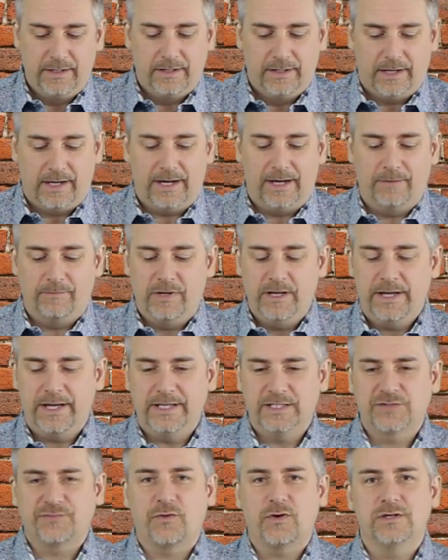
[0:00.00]

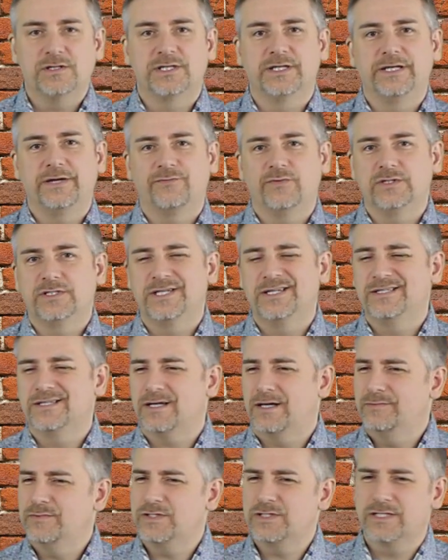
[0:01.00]
As far as the differences,
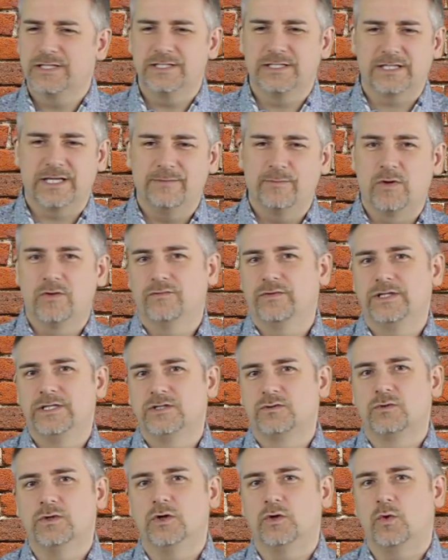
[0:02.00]
I'm just going to skim over
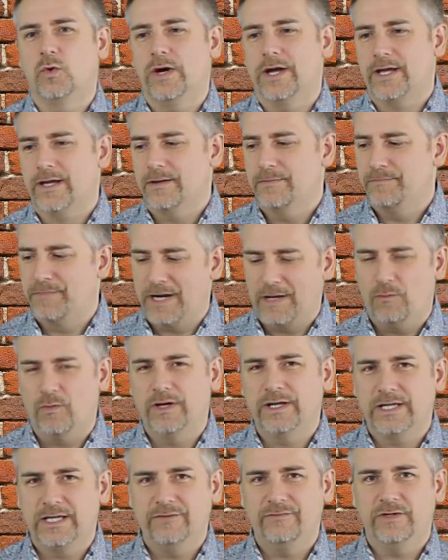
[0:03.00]
these real quick, but I
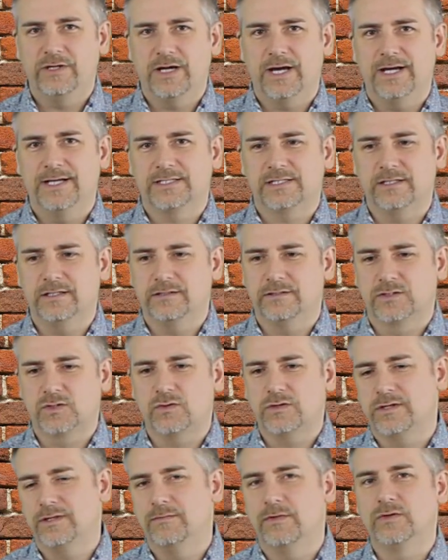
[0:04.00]
want to give you guys
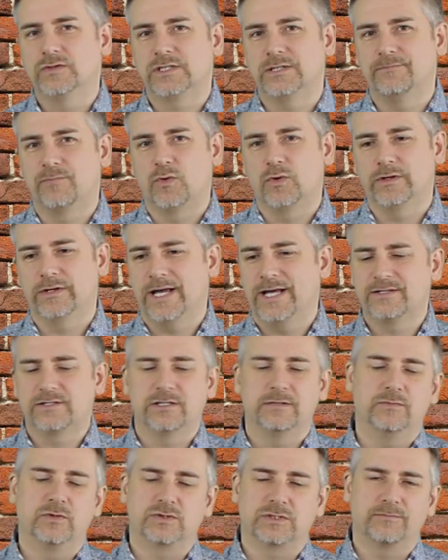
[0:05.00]
answer the most
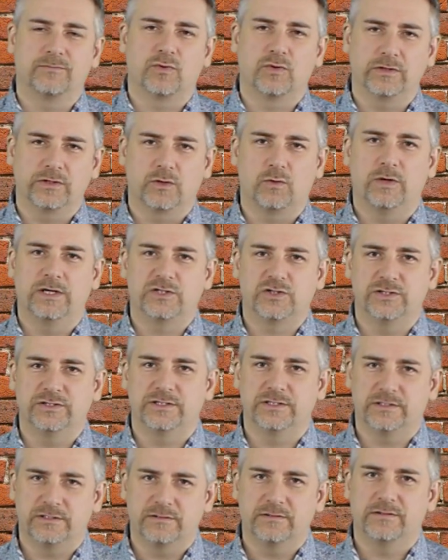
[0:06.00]
important
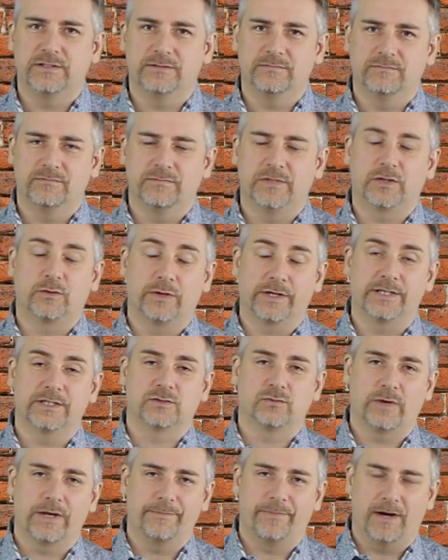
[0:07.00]
questions in the
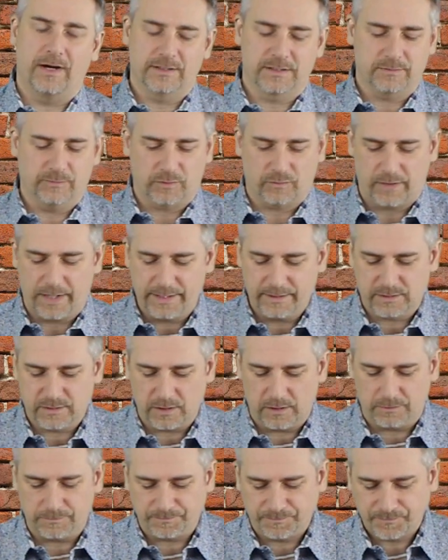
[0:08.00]
quickest way possible, right?
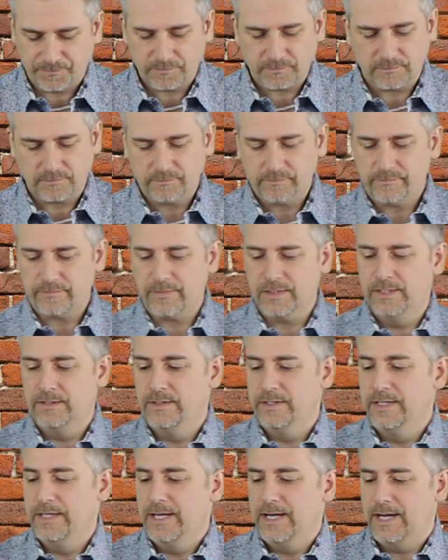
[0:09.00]
So,
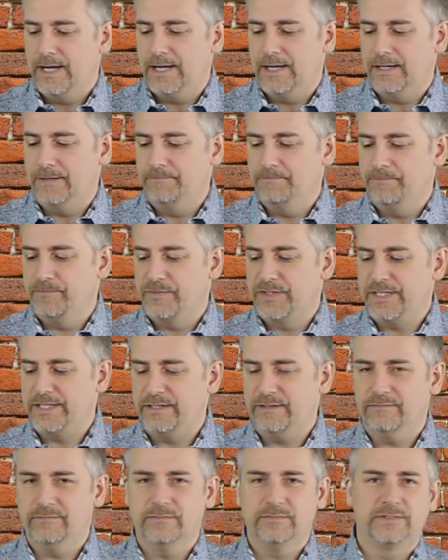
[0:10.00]

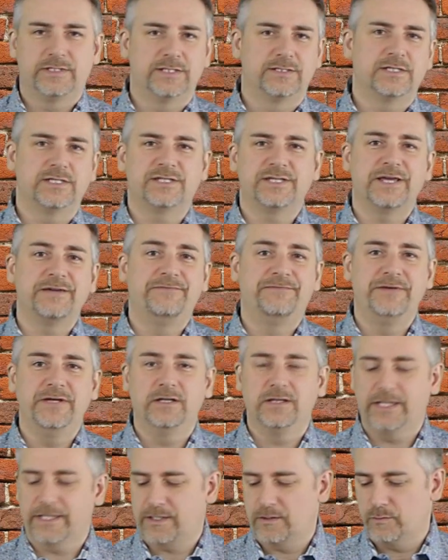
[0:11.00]
does this thing
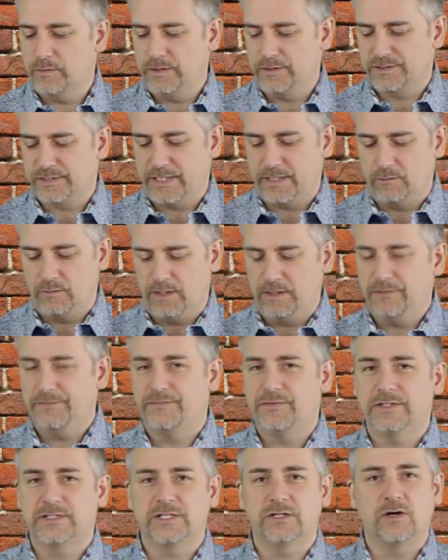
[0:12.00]
feel like a real SIG? Well, it
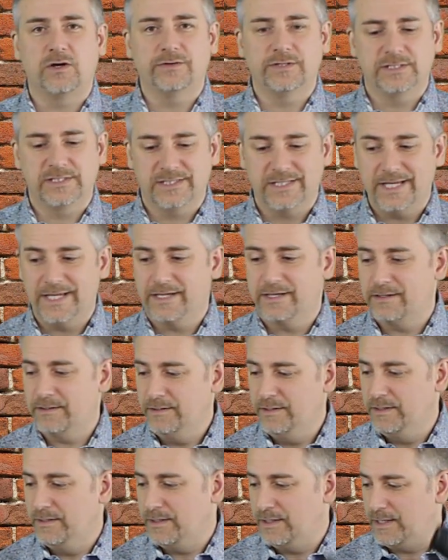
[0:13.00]
fits in all the SIG
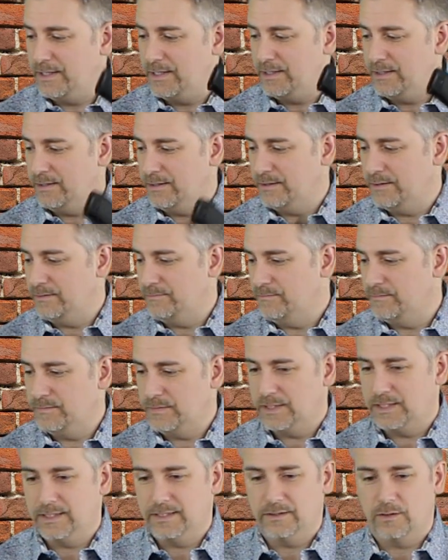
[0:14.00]

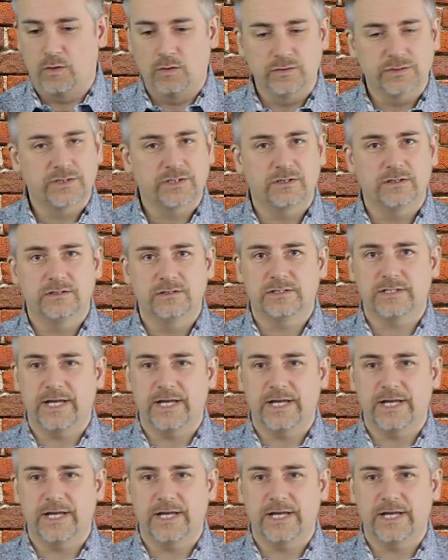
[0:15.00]
holsters,